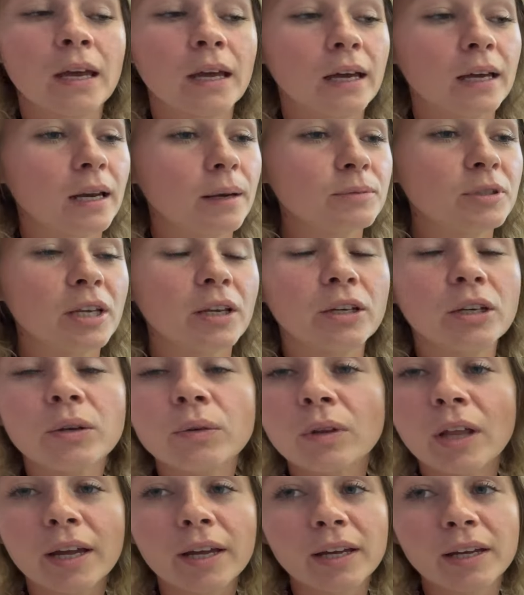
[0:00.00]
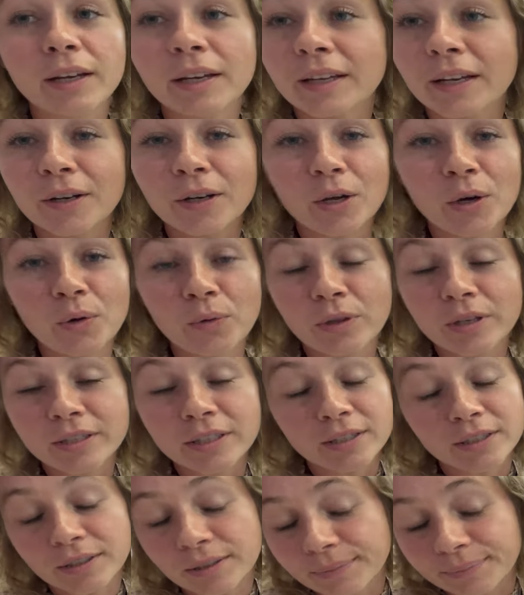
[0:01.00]
And I'm telling you, like, and I know this
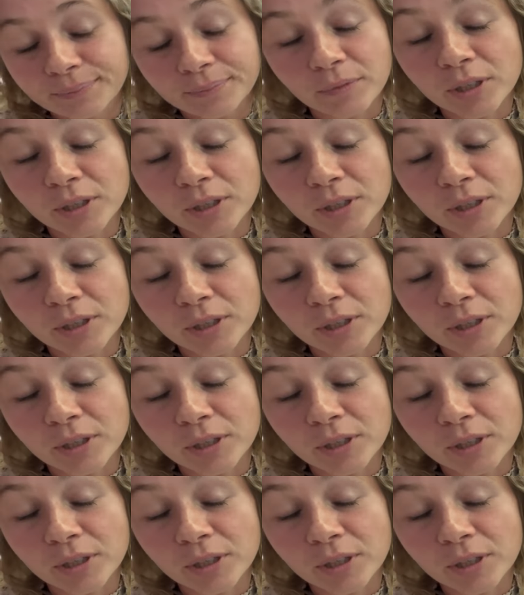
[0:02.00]
is,